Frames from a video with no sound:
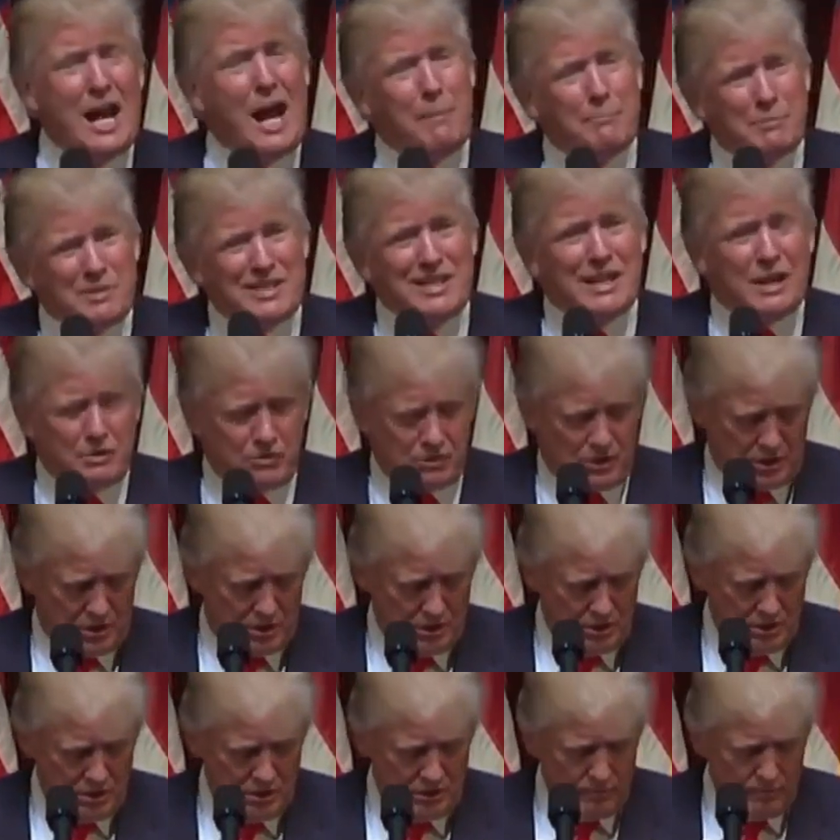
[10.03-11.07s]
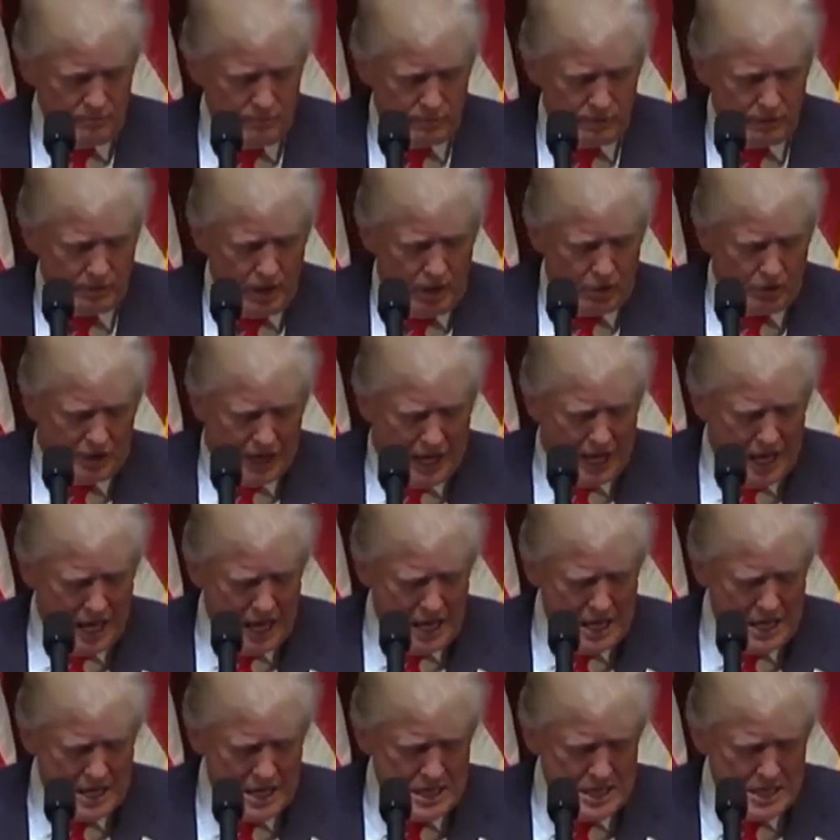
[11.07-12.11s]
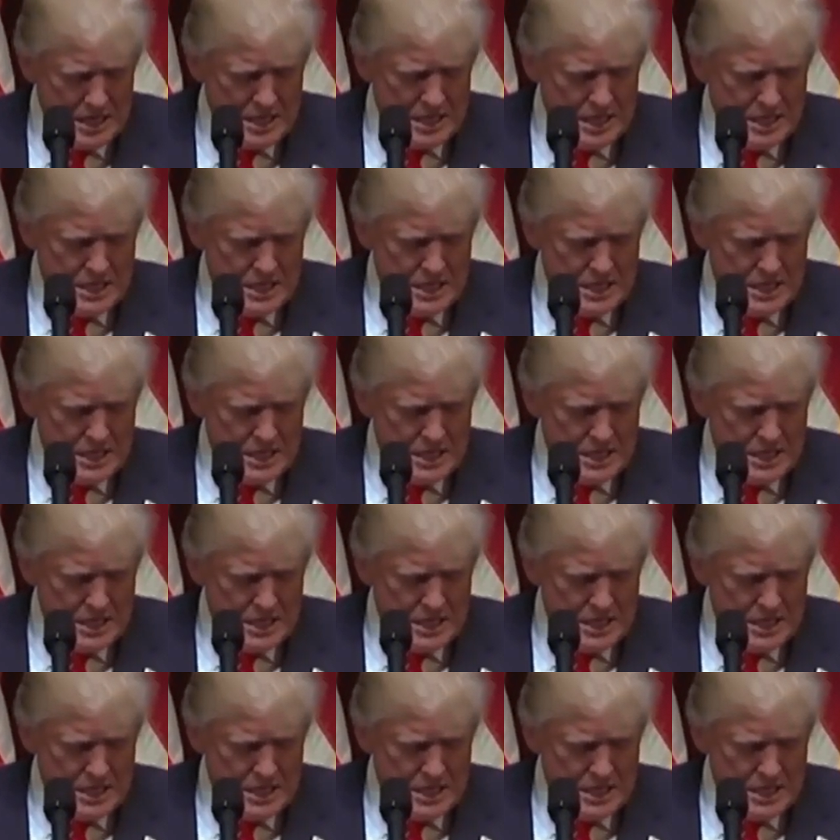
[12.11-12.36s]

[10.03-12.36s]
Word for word: Top secret. Okay?